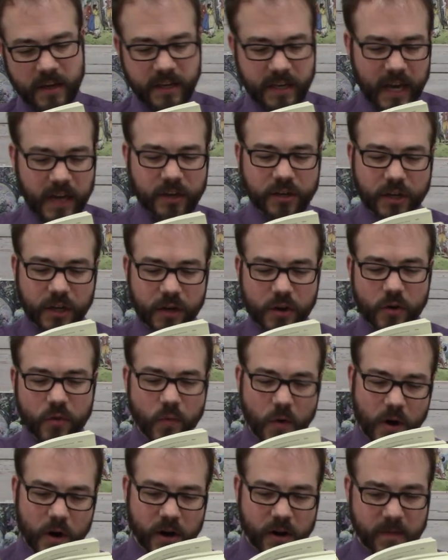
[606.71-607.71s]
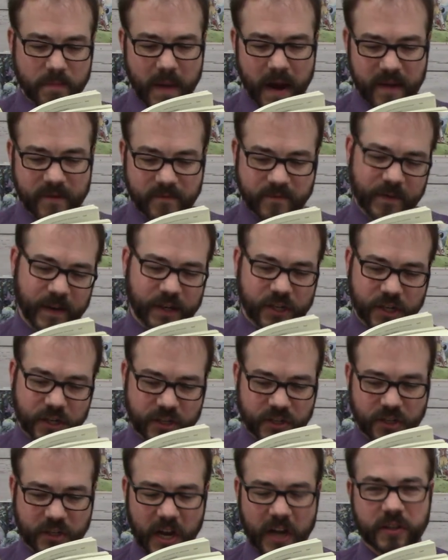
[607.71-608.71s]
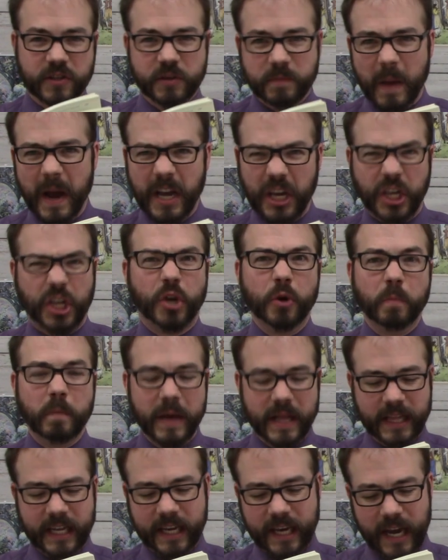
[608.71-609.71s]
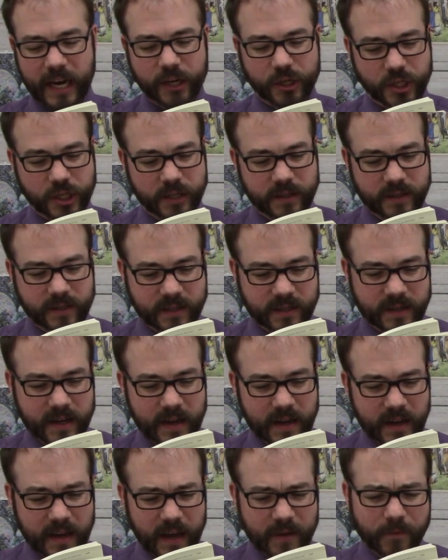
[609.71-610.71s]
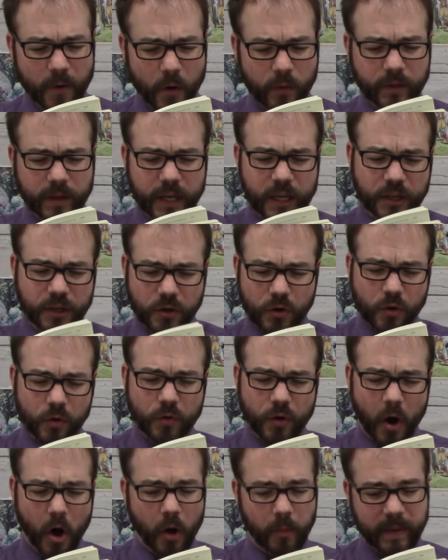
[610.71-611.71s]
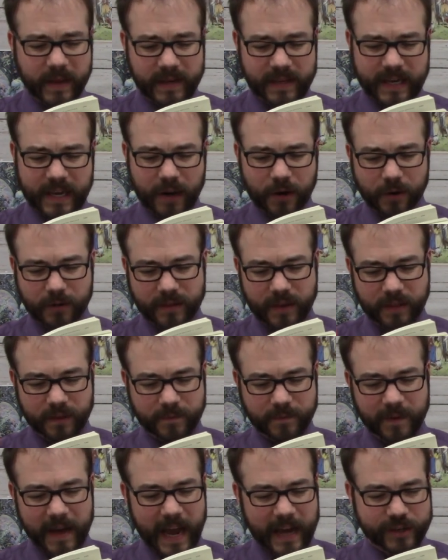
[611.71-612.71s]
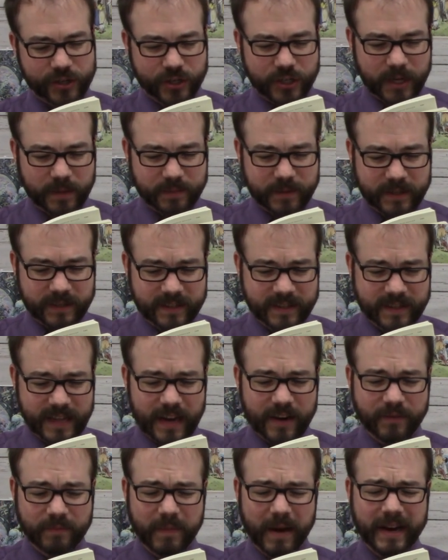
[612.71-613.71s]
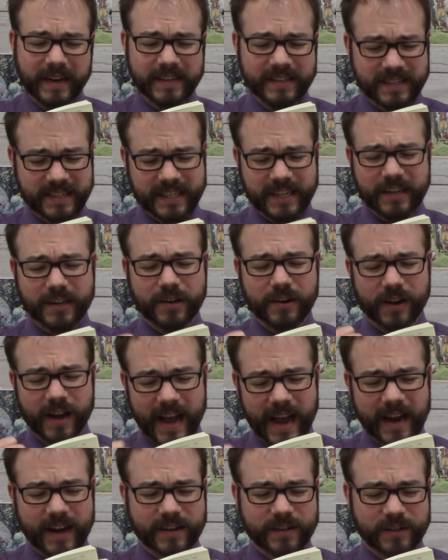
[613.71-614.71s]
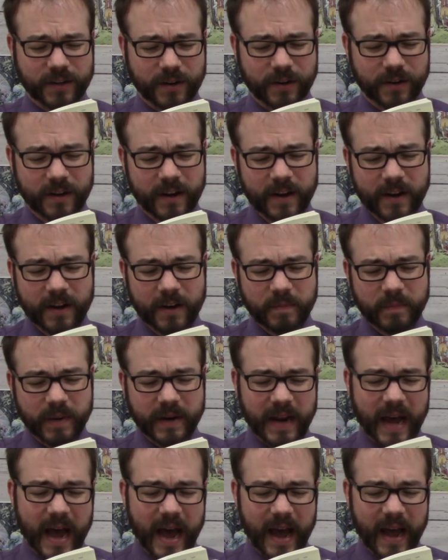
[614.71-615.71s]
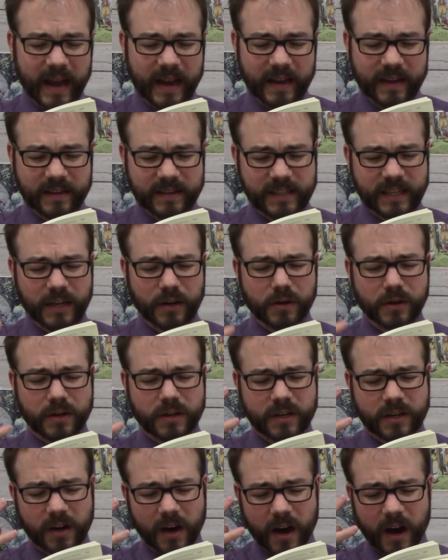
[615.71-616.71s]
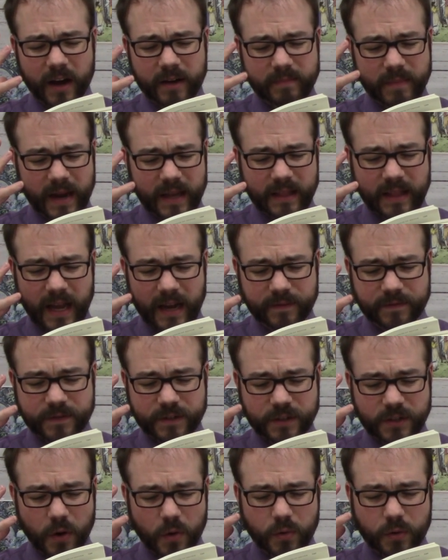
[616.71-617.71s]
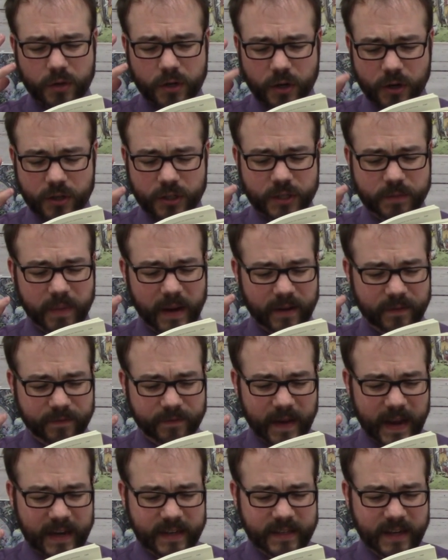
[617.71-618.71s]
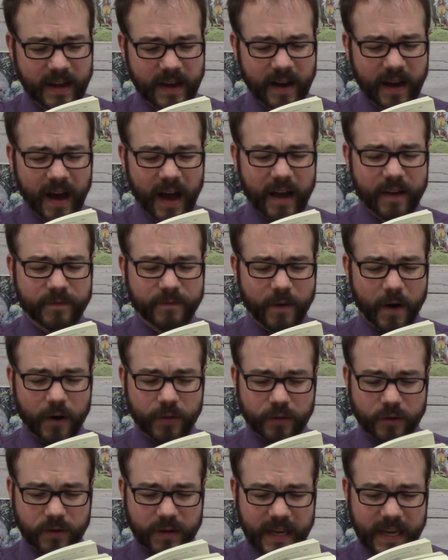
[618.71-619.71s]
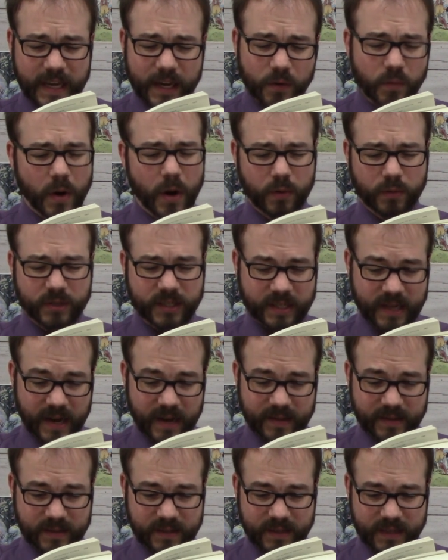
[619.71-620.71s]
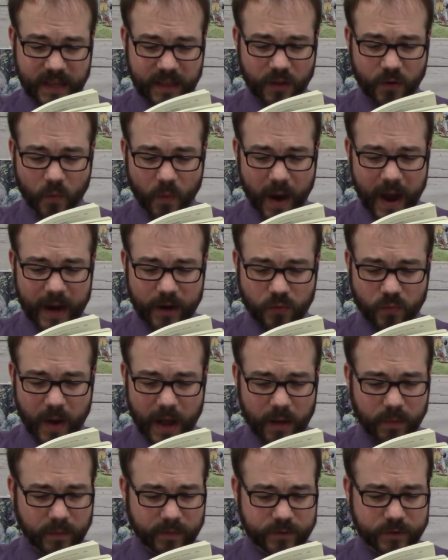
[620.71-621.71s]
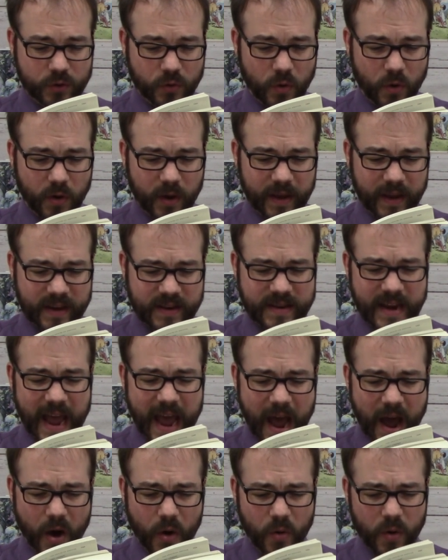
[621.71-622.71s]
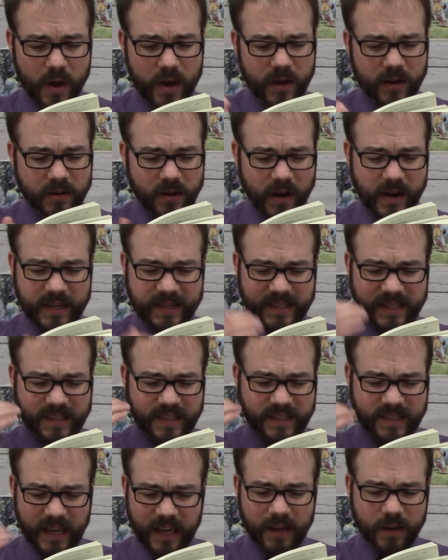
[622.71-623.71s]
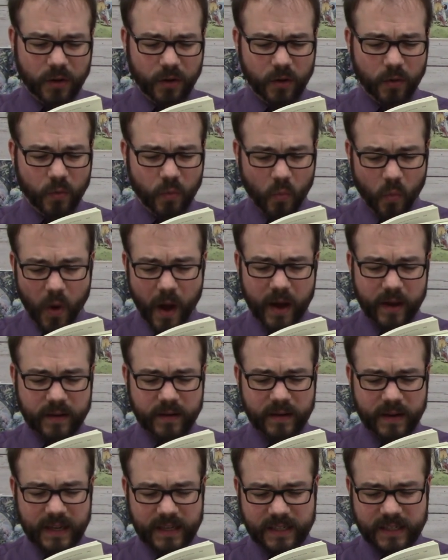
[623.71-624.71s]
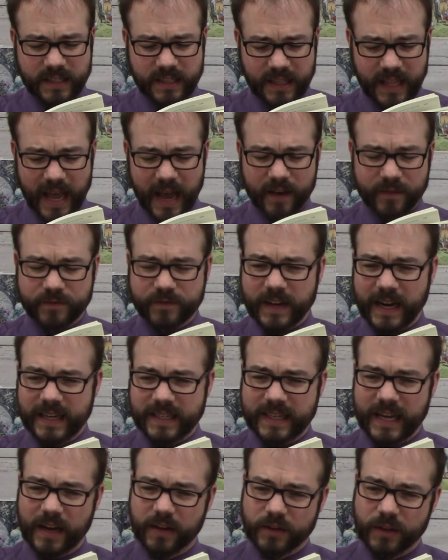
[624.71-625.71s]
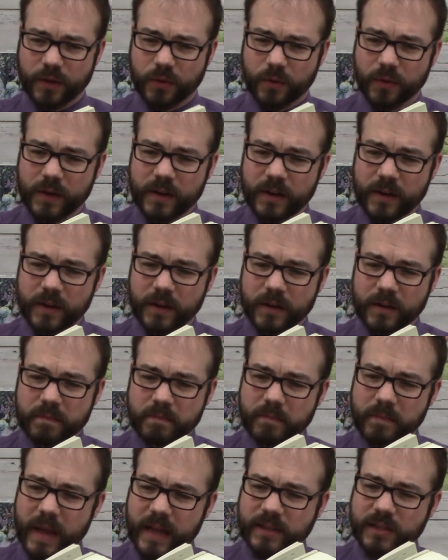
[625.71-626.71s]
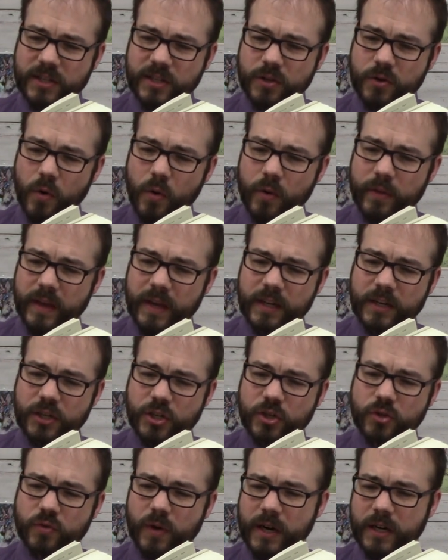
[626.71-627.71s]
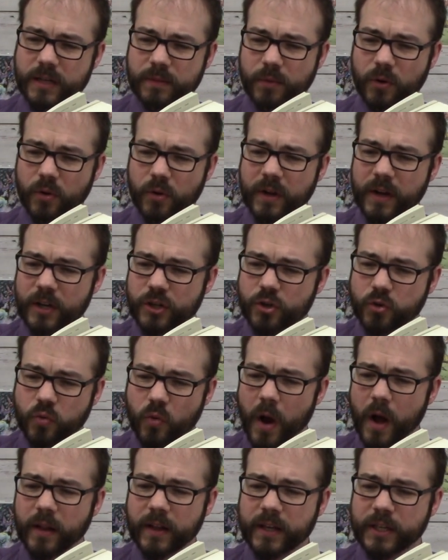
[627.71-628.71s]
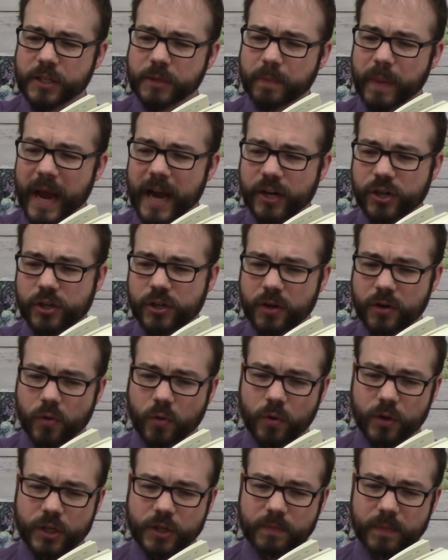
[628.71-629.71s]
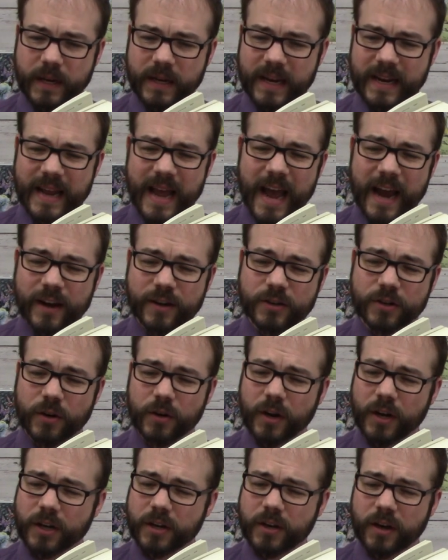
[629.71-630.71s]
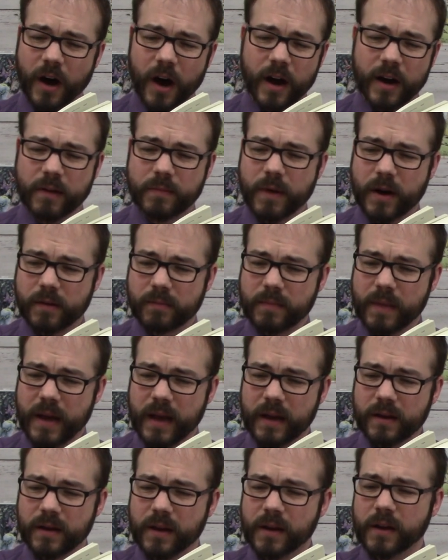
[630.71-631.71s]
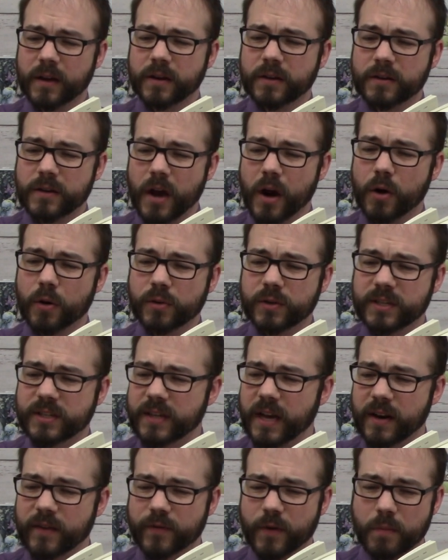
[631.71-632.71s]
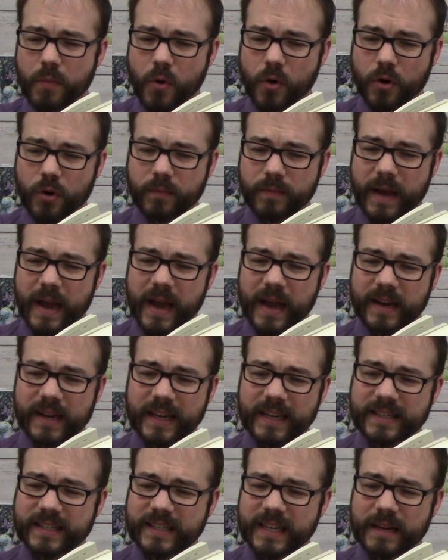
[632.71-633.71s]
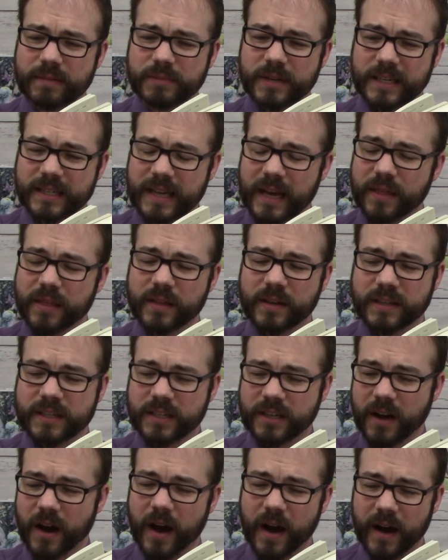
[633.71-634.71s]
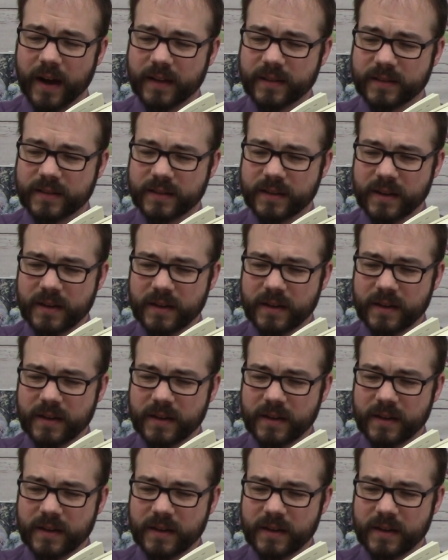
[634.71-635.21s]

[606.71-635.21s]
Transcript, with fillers: Get to your work, my vicious sons, my humiliations! If only you'd all been killed at the fast ships instead of my dear Hector! But I, dear God, my life so cursed by fate, I fathered hero sons in the wide realm of Troy, and now not a single one is left, I tell you. Mestor the indestructible, Troilus passionate horseman, and Hector a god among men, no son of a mortal man, he seemed to deathless gods.